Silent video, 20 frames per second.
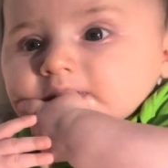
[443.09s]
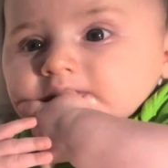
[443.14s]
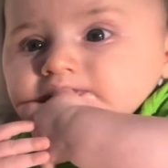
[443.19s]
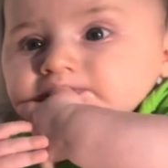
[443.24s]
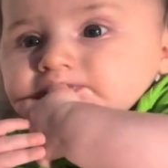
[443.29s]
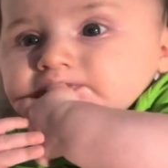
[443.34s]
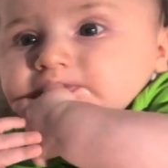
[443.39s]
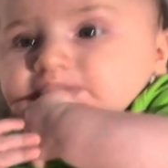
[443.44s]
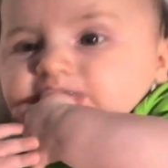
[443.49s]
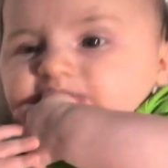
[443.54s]

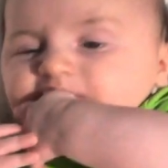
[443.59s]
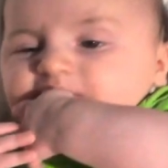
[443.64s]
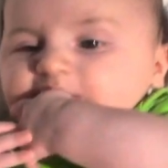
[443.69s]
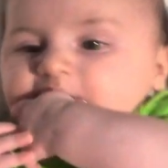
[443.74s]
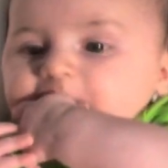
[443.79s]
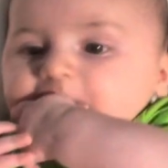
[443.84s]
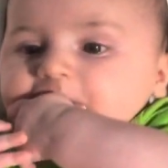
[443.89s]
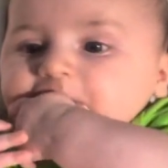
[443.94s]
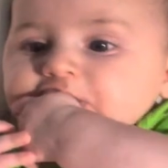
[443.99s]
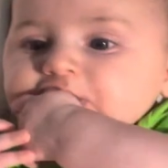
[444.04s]
And then
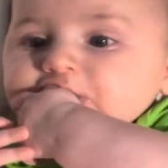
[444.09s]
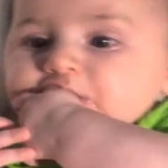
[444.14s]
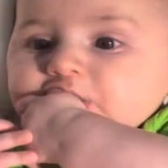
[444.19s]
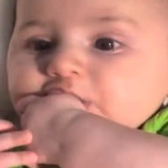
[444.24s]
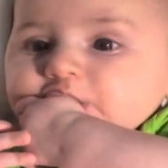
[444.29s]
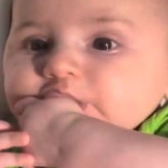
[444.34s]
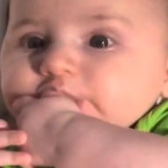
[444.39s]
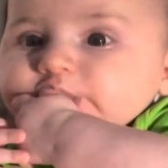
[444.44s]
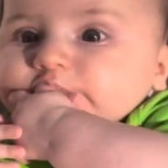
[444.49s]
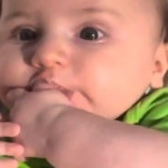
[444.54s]
on the
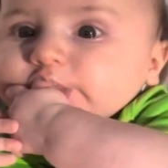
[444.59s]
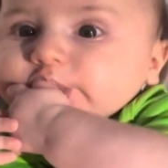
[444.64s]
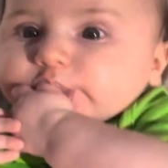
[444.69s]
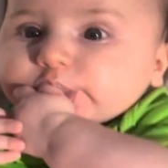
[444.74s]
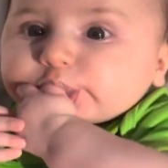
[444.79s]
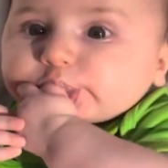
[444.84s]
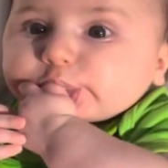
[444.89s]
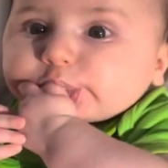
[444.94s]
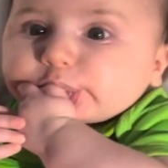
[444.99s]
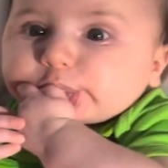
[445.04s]
back of
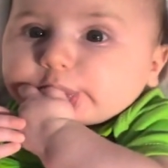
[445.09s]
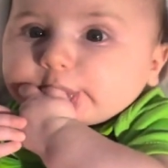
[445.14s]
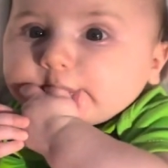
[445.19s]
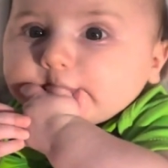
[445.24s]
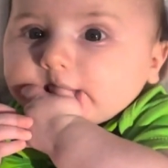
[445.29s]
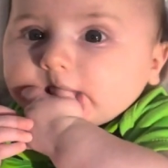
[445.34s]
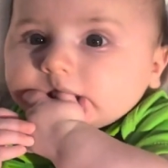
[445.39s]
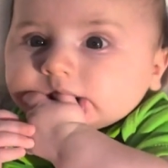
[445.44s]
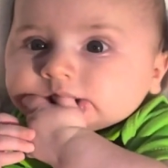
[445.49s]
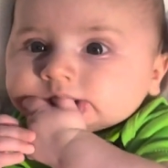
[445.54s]
the
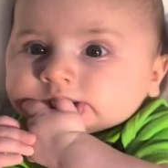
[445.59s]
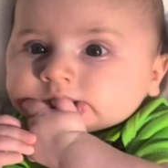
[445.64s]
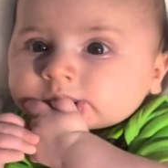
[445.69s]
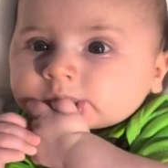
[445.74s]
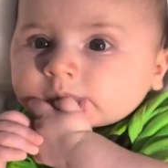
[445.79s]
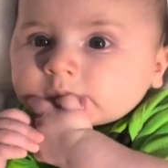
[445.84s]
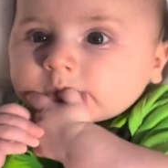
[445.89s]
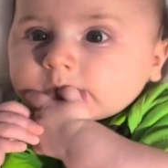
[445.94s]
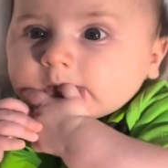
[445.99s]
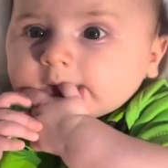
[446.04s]
Mimo
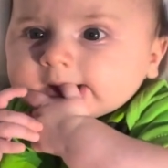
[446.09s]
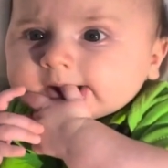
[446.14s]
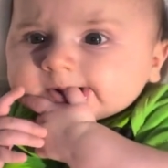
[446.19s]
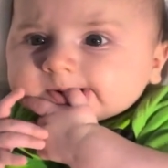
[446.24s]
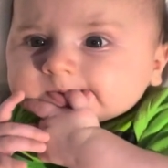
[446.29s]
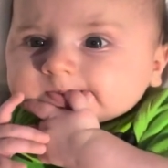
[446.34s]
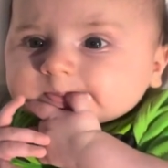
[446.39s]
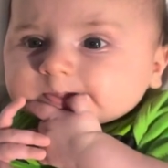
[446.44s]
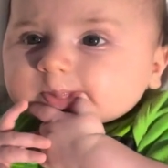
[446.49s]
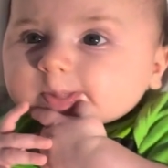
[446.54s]
pillow,
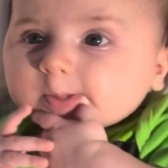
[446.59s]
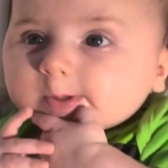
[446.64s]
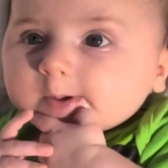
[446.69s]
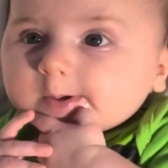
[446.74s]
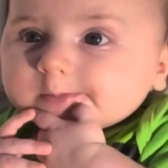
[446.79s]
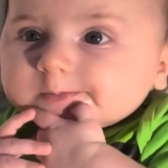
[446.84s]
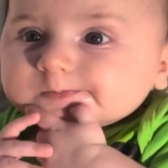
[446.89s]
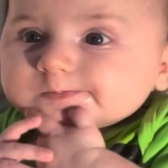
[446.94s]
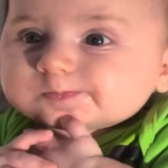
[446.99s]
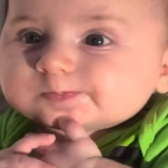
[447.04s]

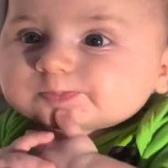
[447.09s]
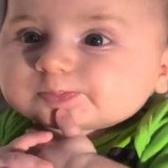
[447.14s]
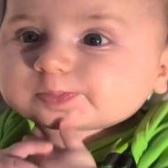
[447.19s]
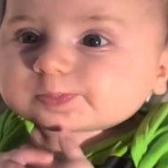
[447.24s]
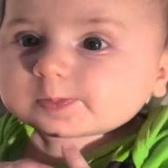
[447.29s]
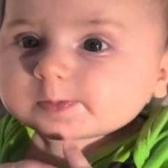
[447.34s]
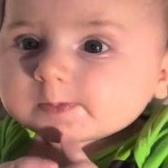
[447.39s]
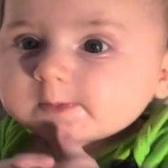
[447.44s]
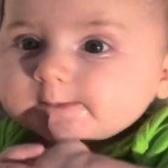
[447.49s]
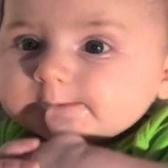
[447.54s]
it
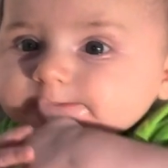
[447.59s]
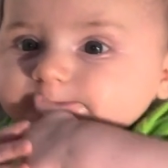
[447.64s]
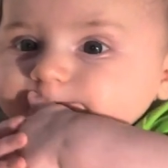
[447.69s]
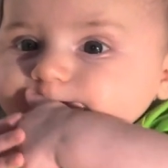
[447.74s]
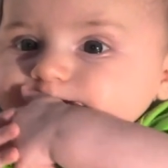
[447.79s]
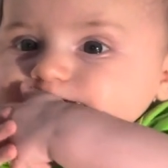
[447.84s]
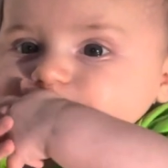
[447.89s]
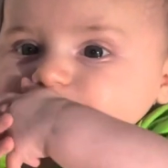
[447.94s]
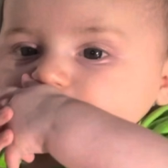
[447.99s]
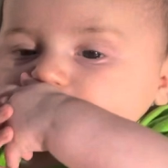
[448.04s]
says,
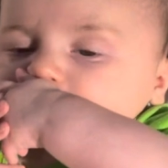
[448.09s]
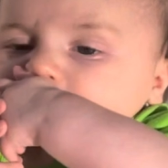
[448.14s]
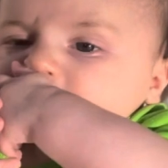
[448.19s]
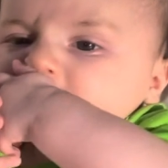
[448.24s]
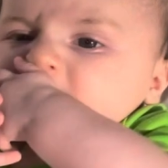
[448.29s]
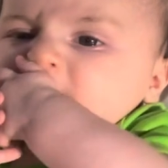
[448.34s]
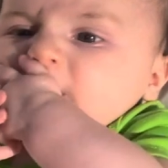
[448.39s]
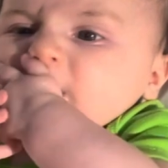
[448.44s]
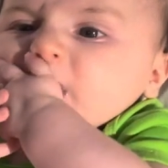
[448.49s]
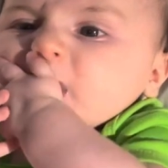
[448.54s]

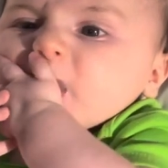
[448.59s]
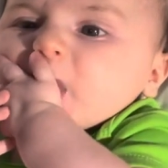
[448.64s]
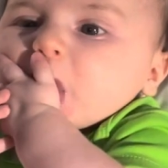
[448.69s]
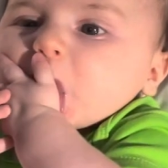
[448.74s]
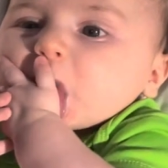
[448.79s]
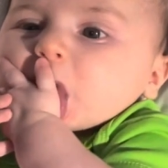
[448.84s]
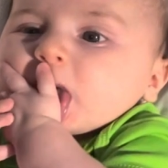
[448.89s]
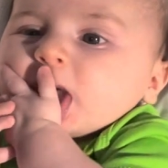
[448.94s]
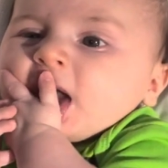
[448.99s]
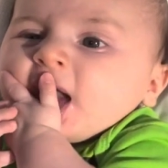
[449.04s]
what are
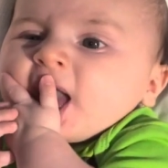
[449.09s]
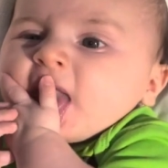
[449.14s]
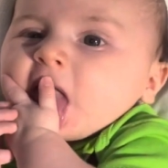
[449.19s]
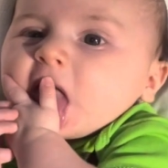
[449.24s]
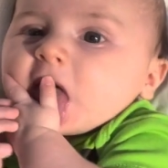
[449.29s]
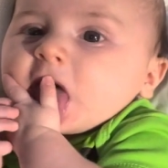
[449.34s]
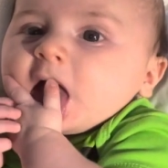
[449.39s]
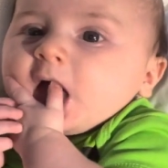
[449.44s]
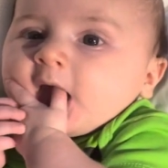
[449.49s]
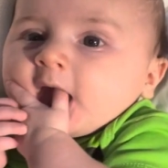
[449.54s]

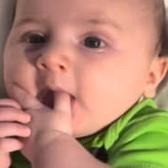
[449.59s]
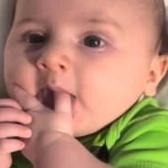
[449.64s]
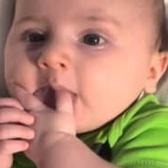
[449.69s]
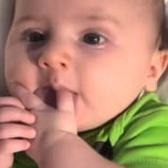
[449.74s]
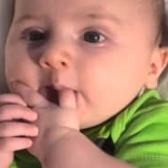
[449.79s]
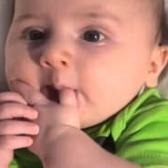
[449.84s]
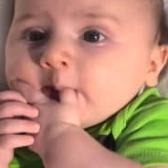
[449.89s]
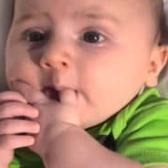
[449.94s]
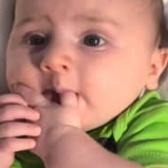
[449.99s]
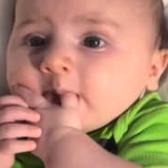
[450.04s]
positional skull
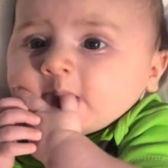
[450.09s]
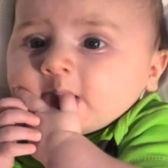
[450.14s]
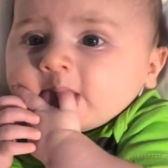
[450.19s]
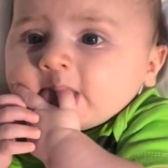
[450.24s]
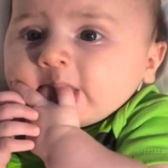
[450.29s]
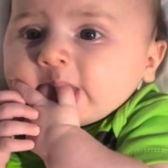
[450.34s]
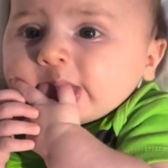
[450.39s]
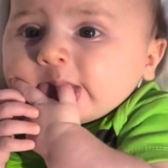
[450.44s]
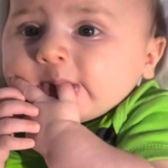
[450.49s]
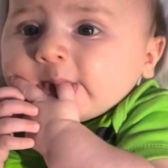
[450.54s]

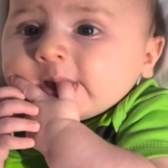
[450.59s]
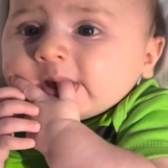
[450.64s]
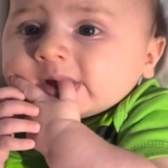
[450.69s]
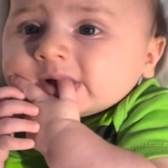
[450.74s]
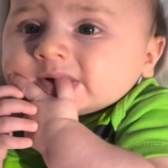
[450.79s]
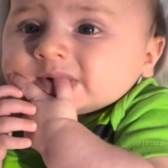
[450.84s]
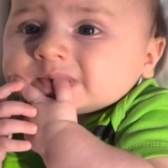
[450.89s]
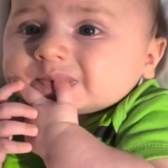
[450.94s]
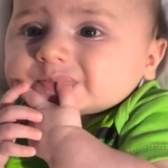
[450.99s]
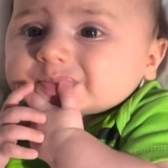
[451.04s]
deformities?
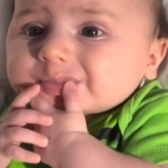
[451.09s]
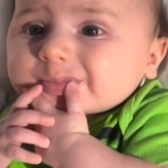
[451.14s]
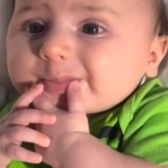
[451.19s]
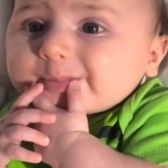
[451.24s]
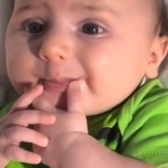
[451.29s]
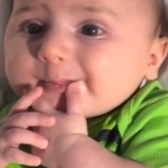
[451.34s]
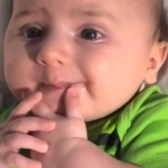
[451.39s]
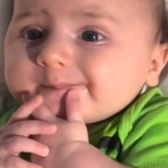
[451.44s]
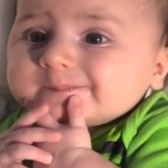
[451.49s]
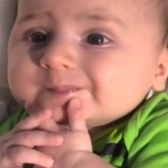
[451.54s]
What
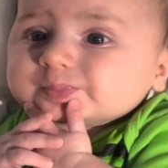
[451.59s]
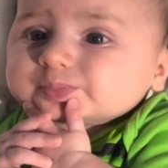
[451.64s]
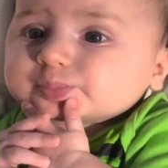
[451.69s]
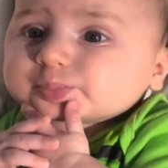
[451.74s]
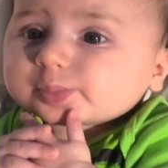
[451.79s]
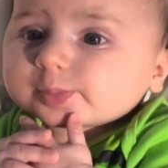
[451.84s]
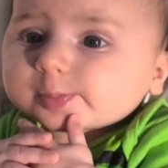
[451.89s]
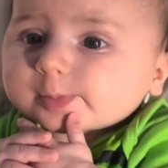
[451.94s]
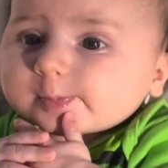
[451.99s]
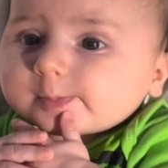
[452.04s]
is flat
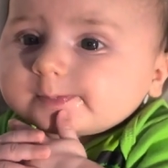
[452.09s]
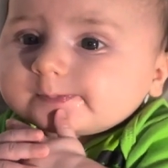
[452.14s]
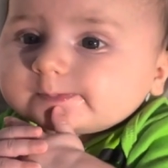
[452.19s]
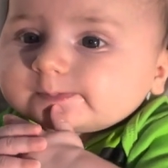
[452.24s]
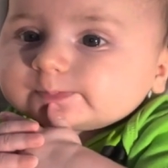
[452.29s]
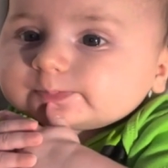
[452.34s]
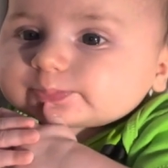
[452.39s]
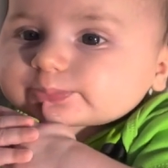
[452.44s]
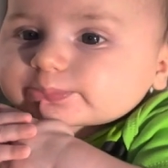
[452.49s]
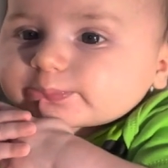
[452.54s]
head
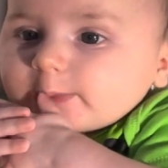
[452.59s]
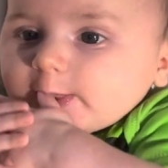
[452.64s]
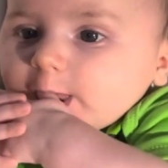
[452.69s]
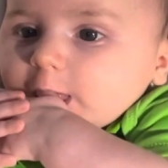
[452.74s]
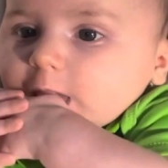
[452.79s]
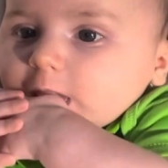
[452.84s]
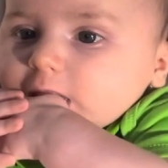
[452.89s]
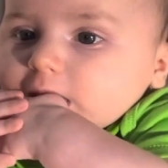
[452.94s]
syndrome?